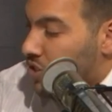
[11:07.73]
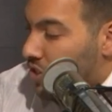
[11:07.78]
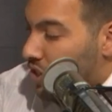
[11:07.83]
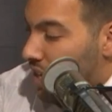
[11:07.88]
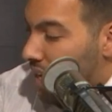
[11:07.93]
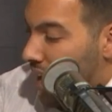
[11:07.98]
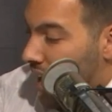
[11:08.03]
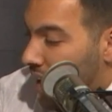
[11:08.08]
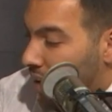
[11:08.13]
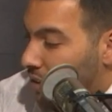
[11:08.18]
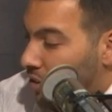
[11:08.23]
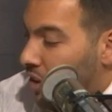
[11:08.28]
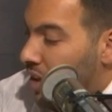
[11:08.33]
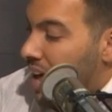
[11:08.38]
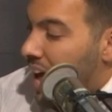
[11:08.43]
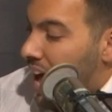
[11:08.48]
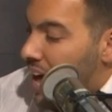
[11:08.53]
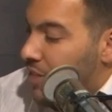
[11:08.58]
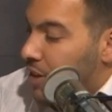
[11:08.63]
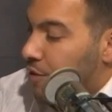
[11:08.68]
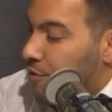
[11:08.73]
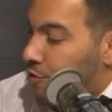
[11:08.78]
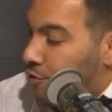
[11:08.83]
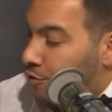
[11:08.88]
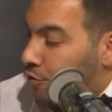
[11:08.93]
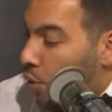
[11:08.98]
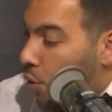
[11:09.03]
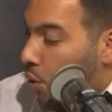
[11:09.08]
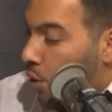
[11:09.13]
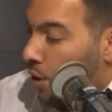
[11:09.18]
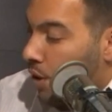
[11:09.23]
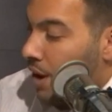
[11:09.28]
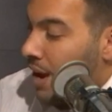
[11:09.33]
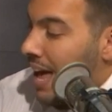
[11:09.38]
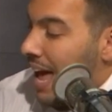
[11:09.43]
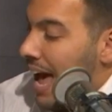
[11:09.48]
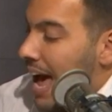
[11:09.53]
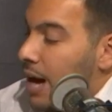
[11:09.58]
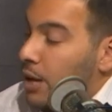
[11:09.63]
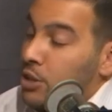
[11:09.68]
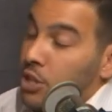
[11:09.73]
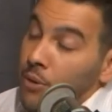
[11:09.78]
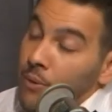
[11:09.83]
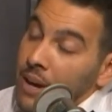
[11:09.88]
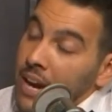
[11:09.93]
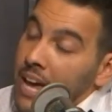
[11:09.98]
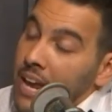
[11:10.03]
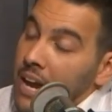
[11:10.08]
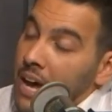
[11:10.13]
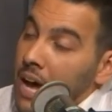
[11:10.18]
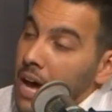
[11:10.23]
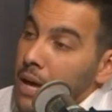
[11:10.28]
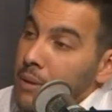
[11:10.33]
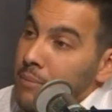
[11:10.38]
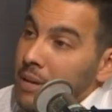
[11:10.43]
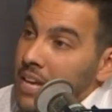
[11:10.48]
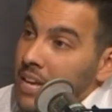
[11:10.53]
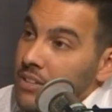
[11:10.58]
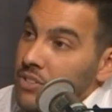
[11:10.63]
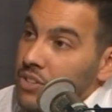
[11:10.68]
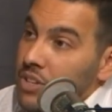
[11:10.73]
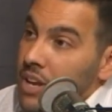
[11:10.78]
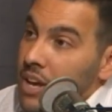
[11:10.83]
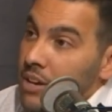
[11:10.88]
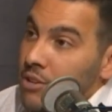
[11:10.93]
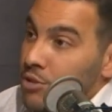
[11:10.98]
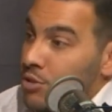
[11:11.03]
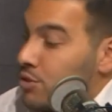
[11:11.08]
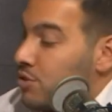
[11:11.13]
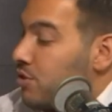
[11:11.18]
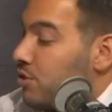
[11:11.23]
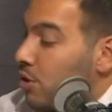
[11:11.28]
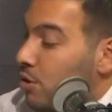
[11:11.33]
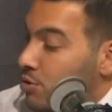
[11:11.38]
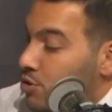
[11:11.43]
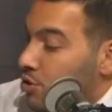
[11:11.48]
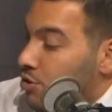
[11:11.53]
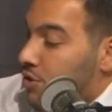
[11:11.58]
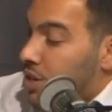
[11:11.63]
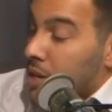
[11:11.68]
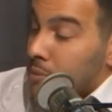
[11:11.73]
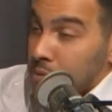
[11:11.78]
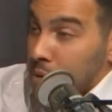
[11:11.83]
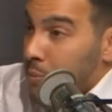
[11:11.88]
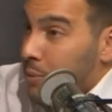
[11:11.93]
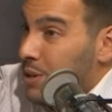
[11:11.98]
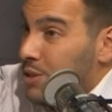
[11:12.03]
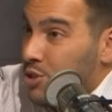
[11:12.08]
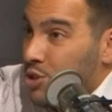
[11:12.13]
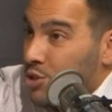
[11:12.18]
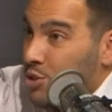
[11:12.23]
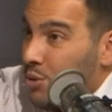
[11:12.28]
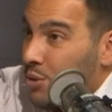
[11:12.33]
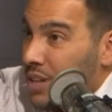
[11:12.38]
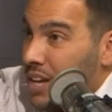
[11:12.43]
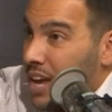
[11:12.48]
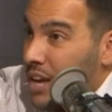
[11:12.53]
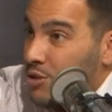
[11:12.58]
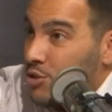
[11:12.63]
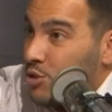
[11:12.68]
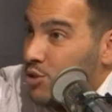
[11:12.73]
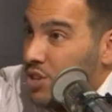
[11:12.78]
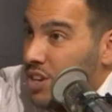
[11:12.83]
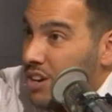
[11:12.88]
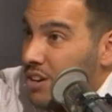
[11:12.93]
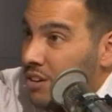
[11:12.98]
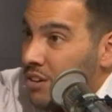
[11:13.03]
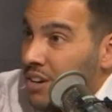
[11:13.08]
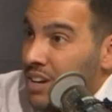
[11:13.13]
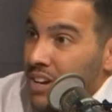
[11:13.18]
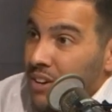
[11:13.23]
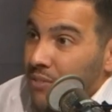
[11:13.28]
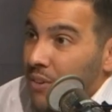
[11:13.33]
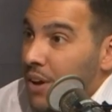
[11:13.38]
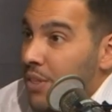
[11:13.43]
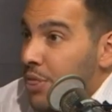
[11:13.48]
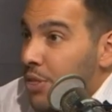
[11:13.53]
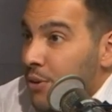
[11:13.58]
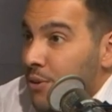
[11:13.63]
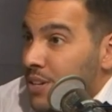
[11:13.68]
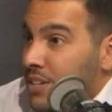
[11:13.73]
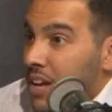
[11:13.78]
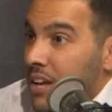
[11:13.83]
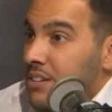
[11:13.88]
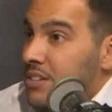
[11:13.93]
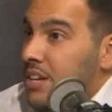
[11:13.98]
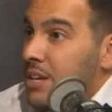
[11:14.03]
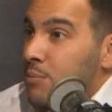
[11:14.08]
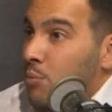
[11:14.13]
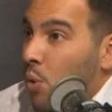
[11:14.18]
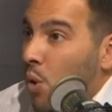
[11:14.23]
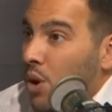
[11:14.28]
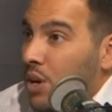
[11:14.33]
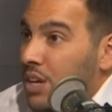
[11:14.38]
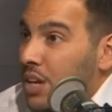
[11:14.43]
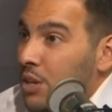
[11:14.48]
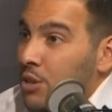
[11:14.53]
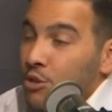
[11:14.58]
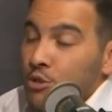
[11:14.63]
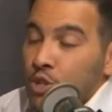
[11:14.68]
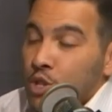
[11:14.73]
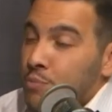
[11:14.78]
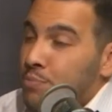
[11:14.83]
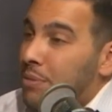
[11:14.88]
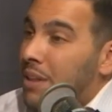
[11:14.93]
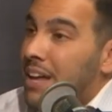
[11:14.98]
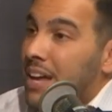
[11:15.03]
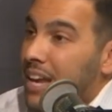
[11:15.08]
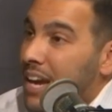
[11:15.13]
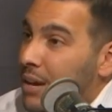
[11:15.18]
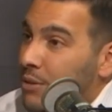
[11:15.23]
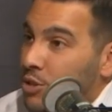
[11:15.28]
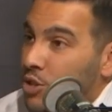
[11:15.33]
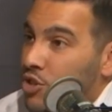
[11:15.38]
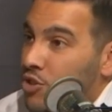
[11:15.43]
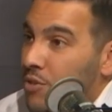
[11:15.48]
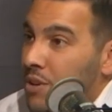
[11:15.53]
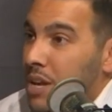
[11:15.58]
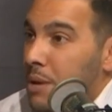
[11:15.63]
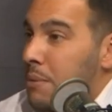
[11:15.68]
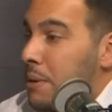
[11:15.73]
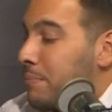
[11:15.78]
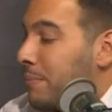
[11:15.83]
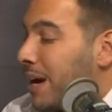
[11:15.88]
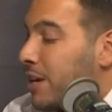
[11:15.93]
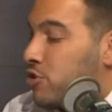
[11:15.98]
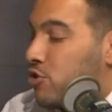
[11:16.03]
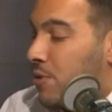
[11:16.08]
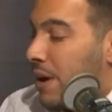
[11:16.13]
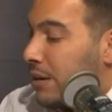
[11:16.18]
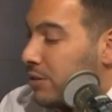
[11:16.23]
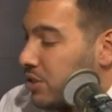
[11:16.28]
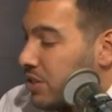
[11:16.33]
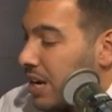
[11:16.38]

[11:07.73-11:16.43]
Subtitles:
Seattle, and then 4 out there in Anaheim against the Angels. Those are teams, and we just saw the Angels here, right? They're a dead team walking. They're just playing out the string. I mean, Mike Trout.